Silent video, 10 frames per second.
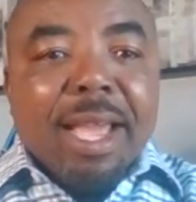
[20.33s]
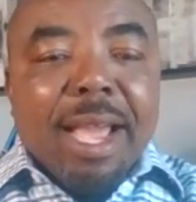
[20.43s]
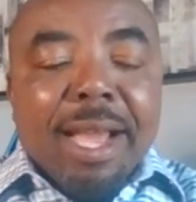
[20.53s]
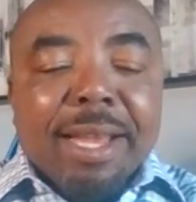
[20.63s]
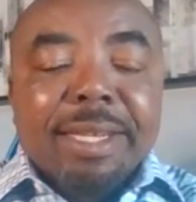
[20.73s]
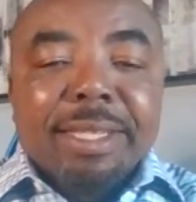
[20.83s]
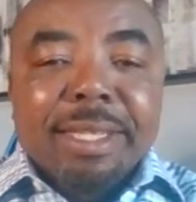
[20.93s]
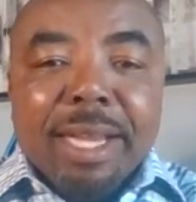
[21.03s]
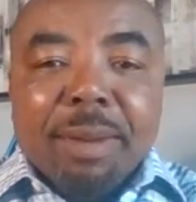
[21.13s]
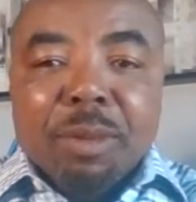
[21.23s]
And
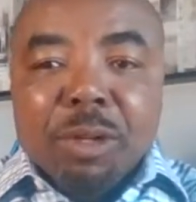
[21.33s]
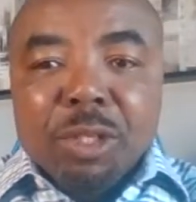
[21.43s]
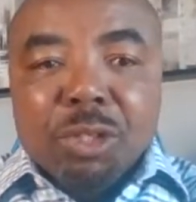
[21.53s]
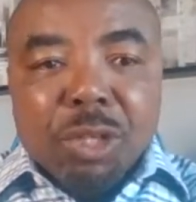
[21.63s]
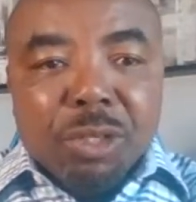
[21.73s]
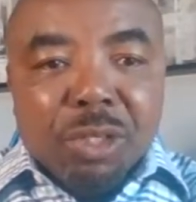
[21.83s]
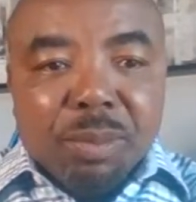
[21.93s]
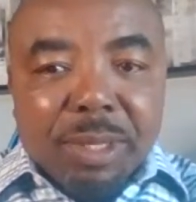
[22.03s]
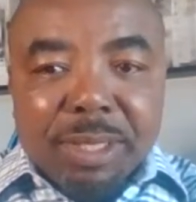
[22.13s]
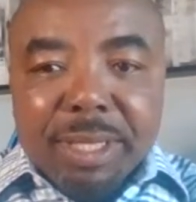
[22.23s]
I'm going to introduce
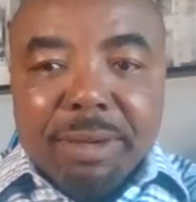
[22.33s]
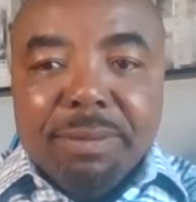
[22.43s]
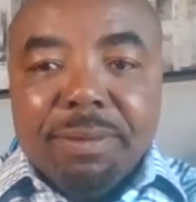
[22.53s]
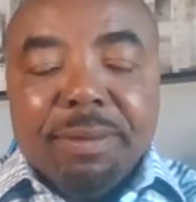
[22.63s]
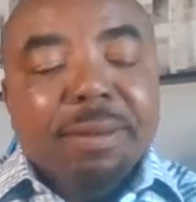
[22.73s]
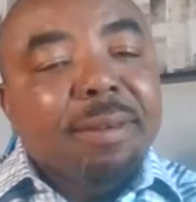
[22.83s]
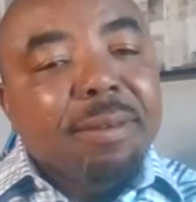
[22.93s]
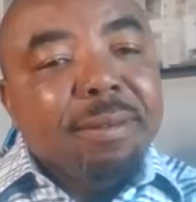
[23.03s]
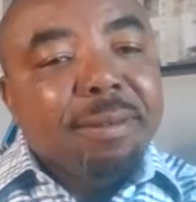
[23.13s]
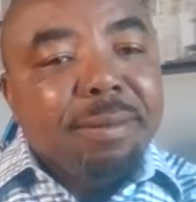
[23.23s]
myself
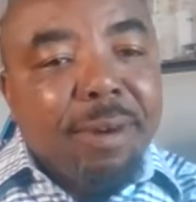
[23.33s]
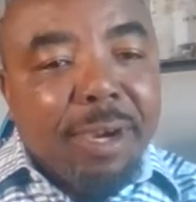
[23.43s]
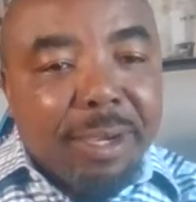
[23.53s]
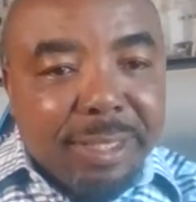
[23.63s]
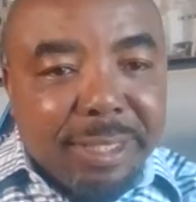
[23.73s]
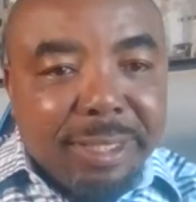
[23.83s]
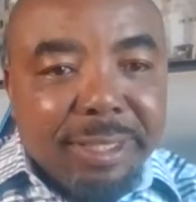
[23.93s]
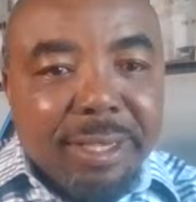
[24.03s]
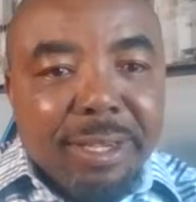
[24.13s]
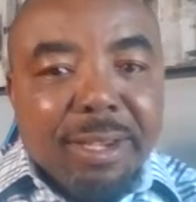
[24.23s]
first.
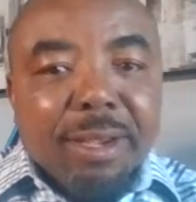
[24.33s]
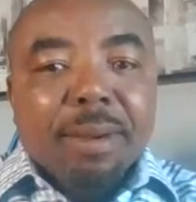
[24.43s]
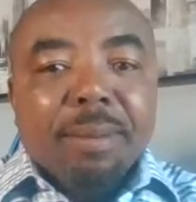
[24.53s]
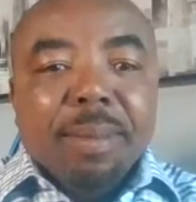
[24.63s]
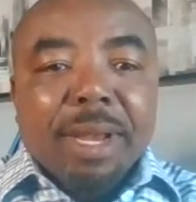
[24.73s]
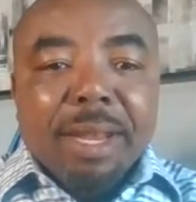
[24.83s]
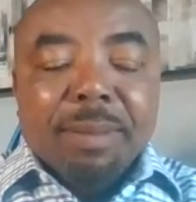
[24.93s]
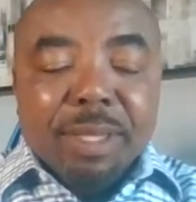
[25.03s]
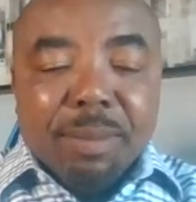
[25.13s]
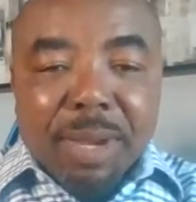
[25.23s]
My name
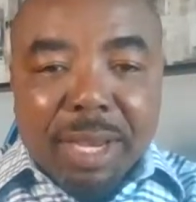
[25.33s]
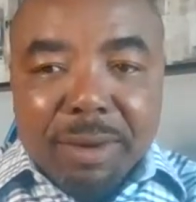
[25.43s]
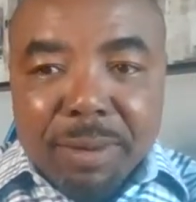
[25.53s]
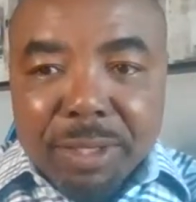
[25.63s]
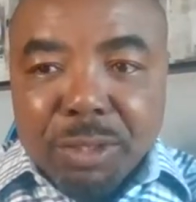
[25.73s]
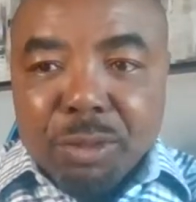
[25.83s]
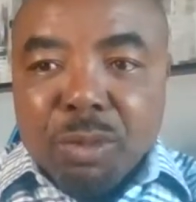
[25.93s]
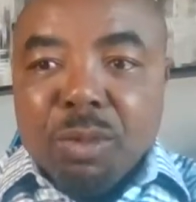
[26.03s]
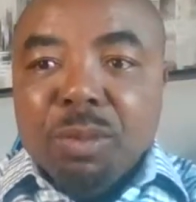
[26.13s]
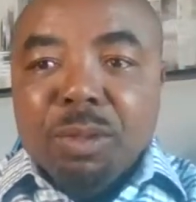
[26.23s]
is
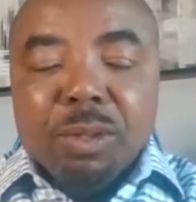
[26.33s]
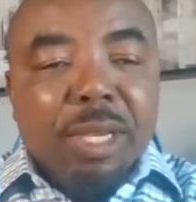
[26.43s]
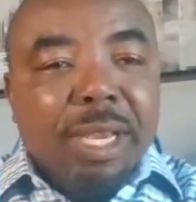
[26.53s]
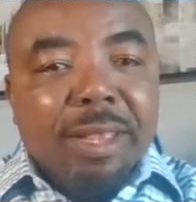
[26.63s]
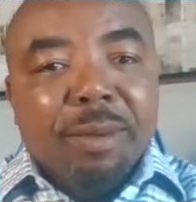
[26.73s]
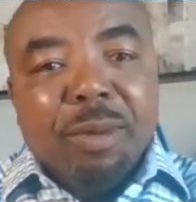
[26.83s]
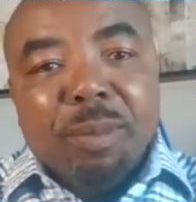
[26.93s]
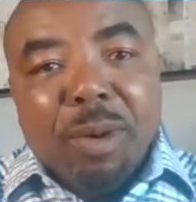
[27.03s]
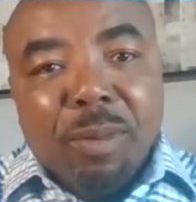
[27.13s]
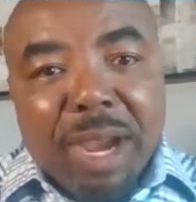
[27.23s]
Mekify. Together with
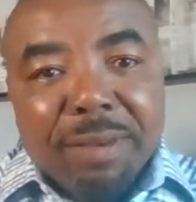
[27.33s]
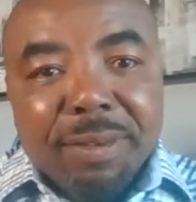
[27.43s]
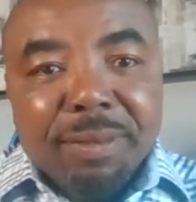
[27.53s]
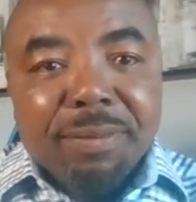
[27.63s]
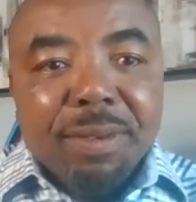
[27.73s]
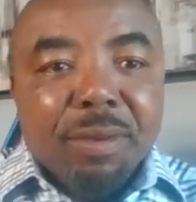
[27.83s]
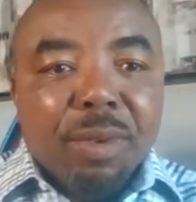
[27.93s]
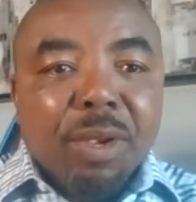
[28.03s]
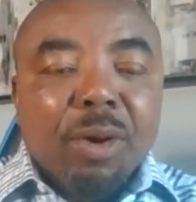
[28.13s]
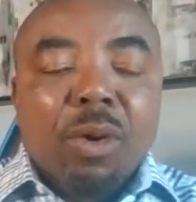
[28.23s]
my wife, Ifi,
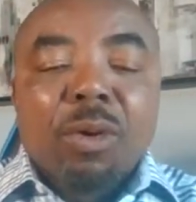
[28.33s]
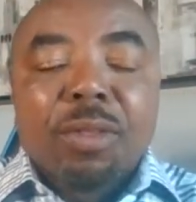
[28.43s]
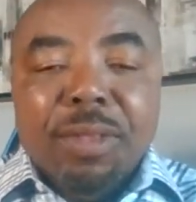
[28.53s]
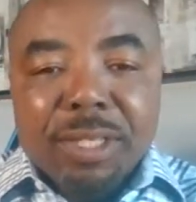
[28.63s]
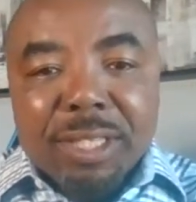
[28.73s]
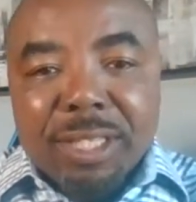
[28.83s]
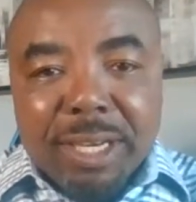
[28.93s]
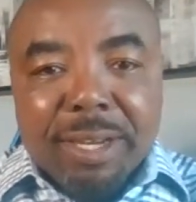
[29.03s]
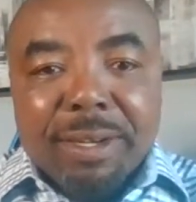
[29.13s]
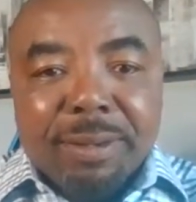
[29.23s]
we own this
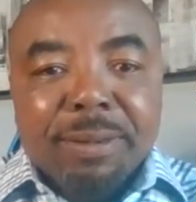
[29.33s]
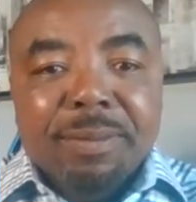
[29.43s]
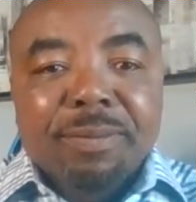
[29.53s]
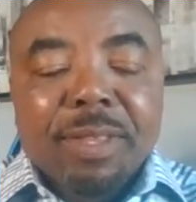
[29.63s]
channel.